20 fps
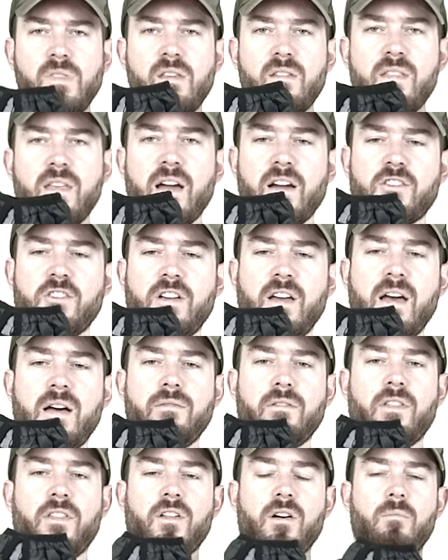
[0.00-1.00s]
they actually
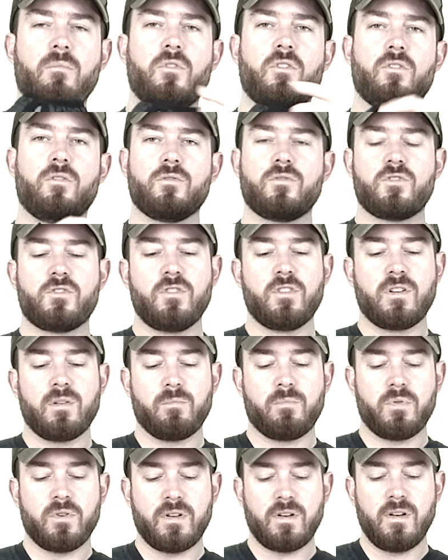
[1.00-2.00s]
have a thumb hole, so you
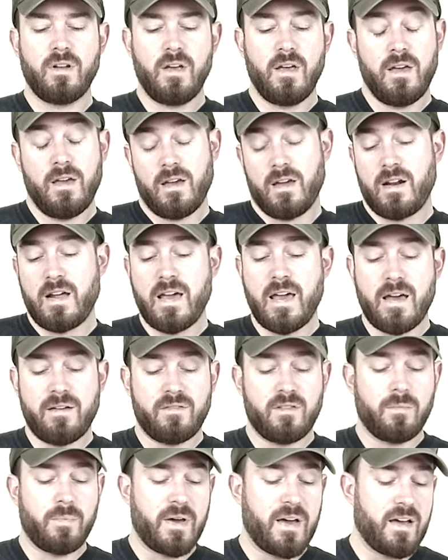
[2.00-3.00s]
can put, and I have
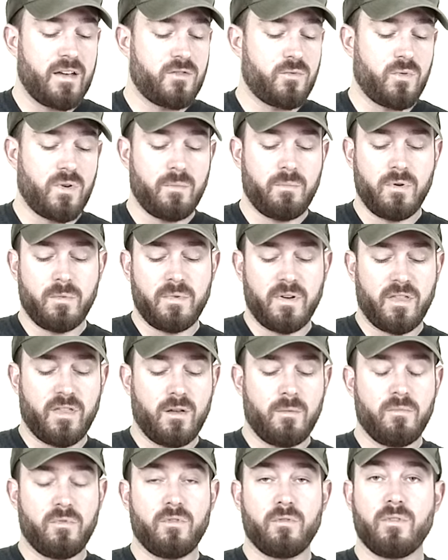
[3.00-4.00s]
in the past where I put my
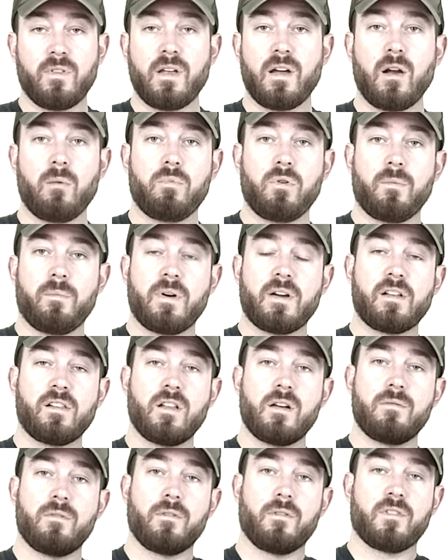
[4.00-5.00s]
thumb through there, put my
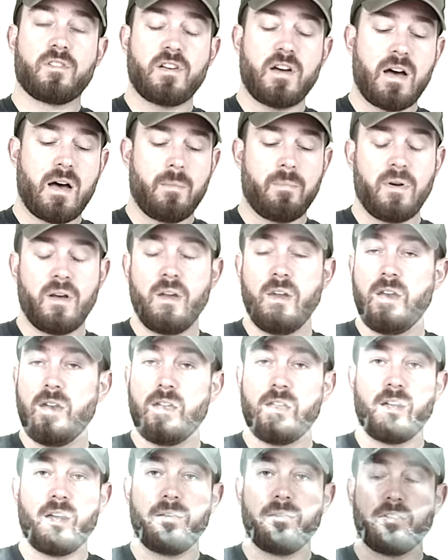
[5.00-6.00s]
glove over top,
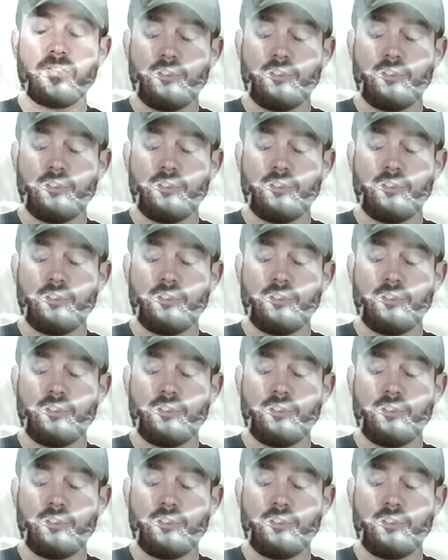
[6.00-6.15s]
and I have a